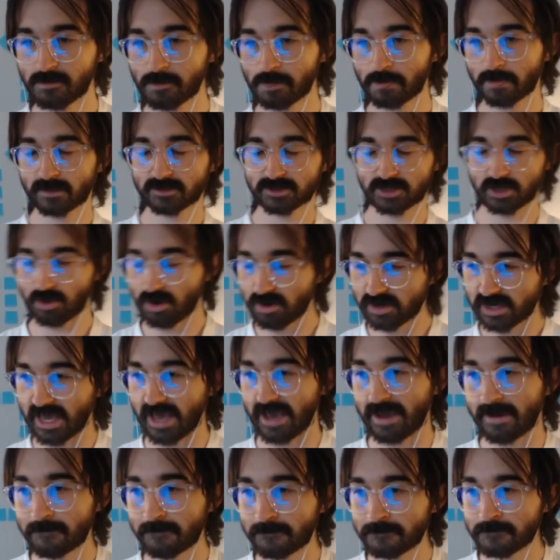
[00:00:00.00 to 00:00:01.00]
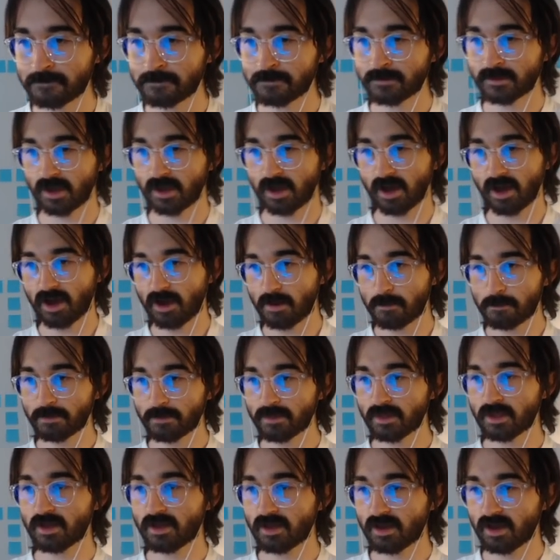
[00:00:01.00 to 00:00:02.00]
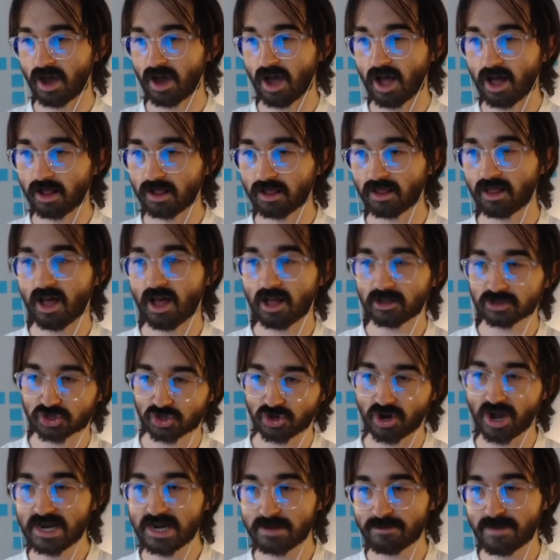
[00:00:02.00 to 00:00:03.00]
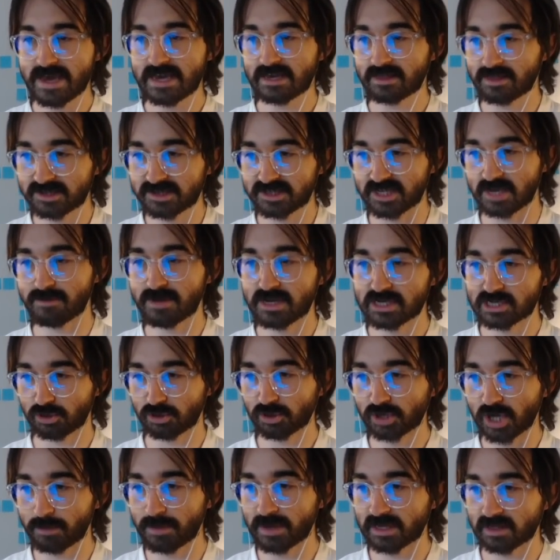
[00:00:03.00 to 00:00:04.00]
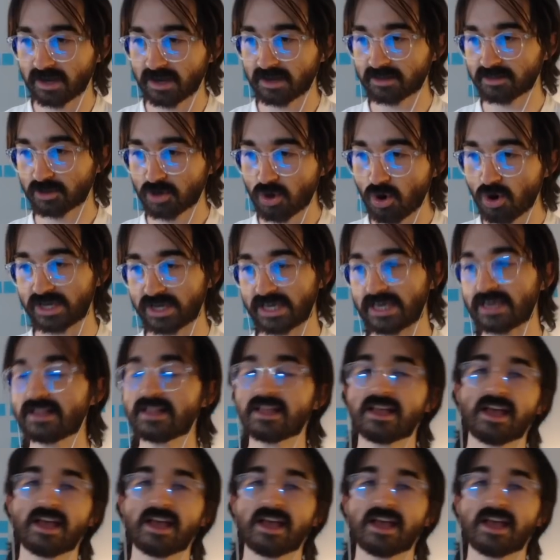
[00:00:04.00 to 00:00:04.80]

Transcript: So okay, I'll try to make this image look a bit like the corgi.